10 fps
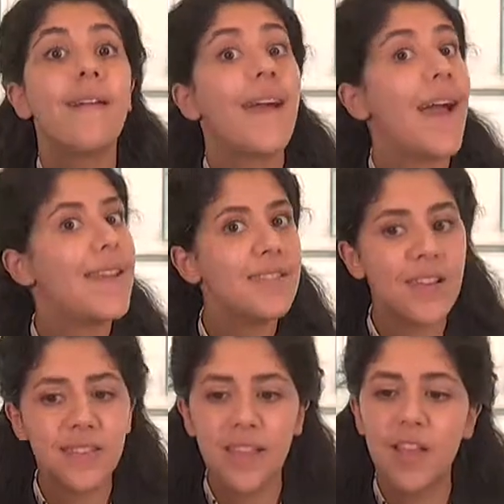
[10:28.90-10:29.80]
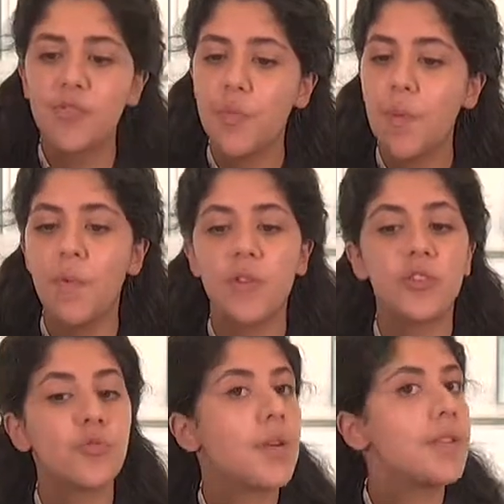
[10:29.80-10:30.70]
As I said, remember,
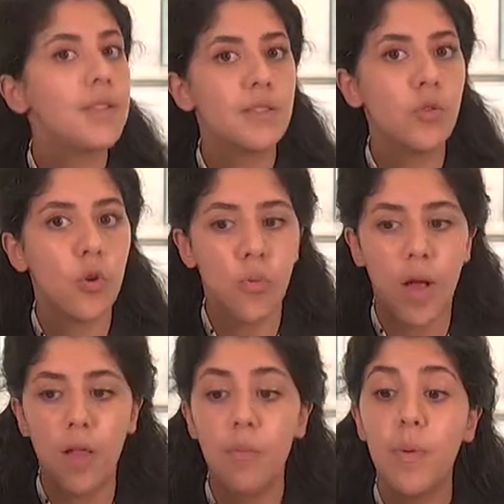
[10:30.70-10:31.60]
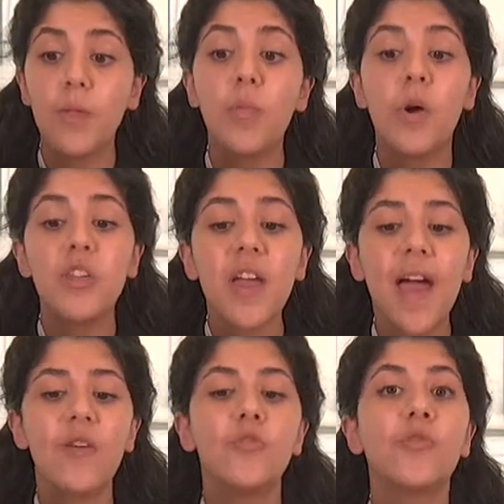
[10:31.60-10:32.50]
stress is normal, but watch
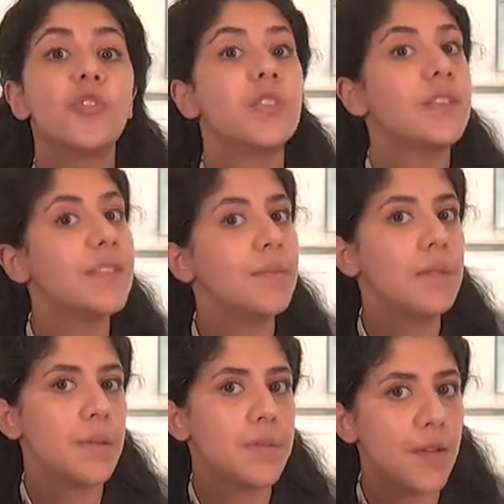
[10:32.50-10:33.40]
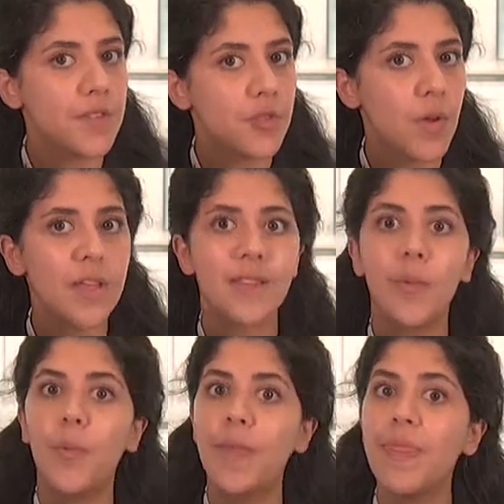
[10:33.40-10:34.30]
out for the symptoms of stress
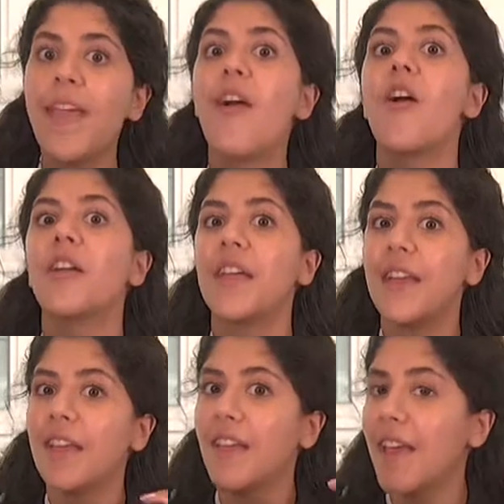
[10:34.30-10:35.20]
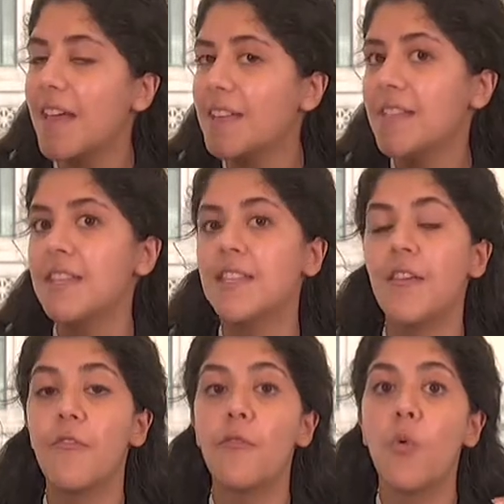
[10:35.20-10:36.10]
when they are getting like
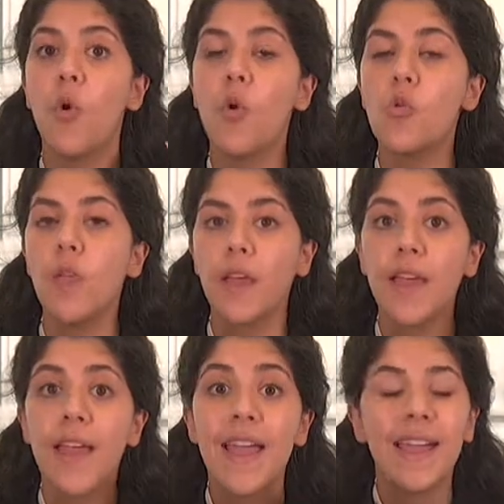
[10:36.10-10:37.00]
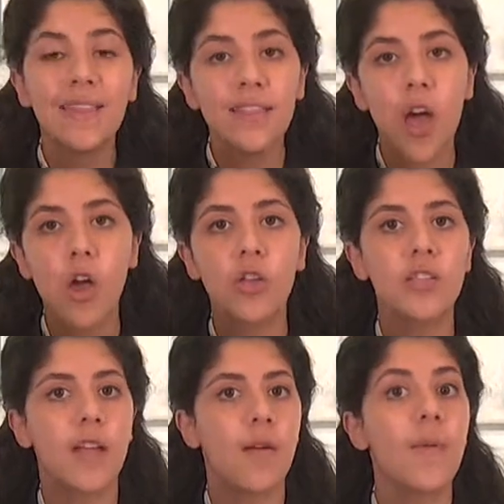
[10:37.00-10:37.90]
excessive, more like in long
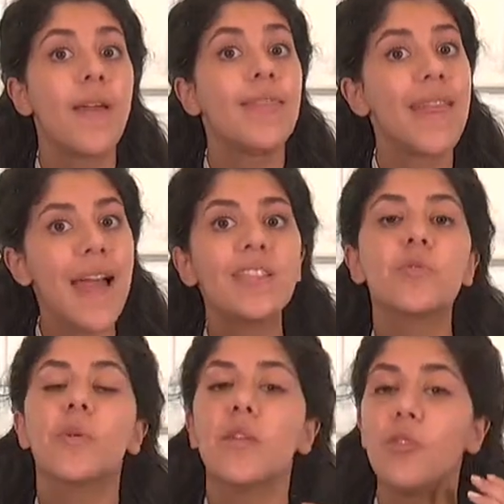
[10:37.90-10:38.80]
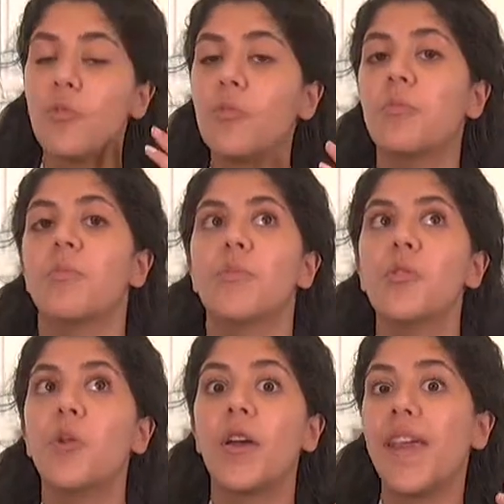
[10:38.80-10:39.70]
term. That's when
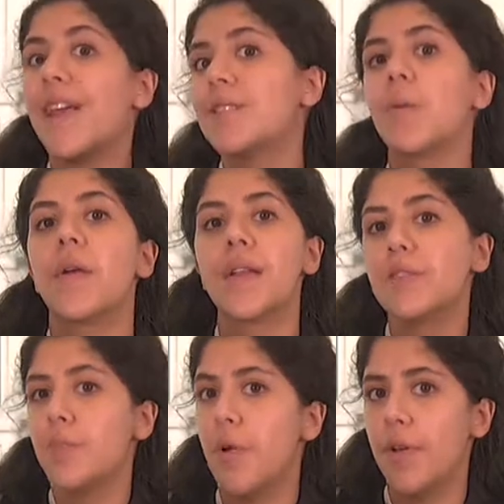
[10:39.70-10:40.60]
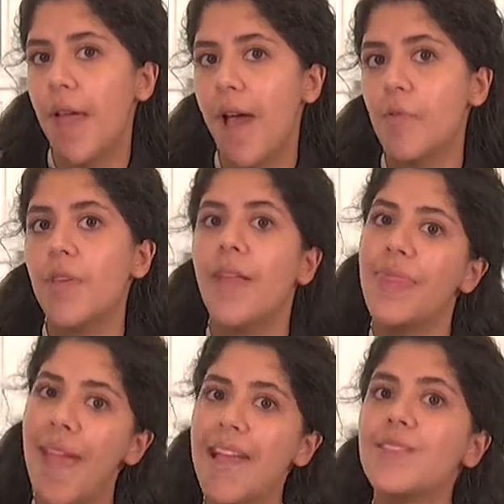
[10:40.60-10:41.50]
you're gonna experience burnout, and
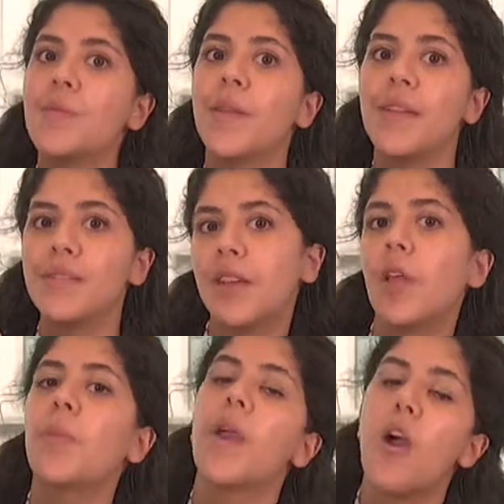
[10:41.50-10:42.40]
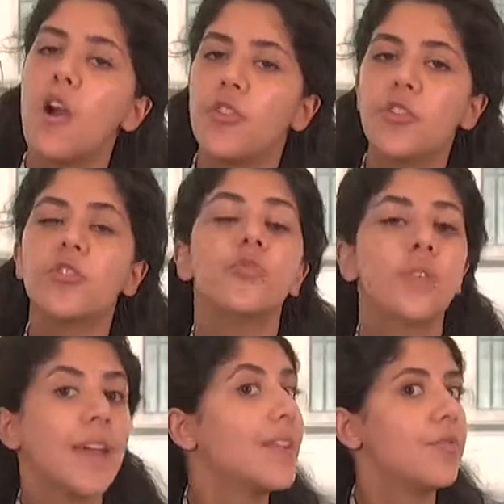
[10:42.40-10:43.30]
that's when it's gonna be harder to
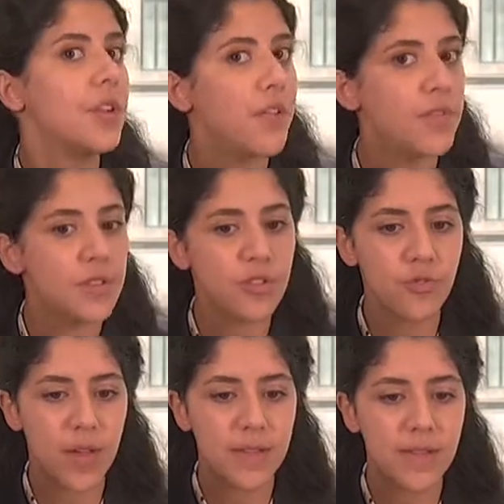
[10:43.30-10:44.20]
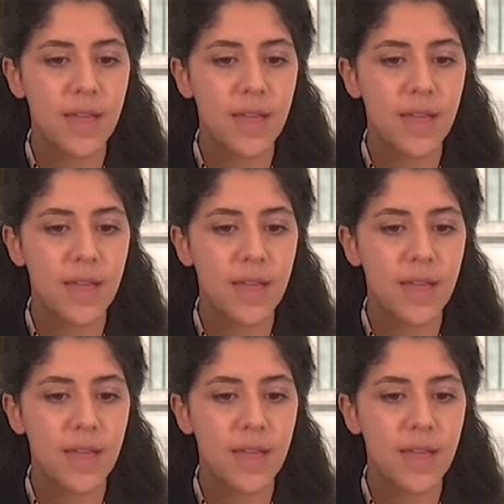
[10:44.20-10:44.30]
get rid of the stress.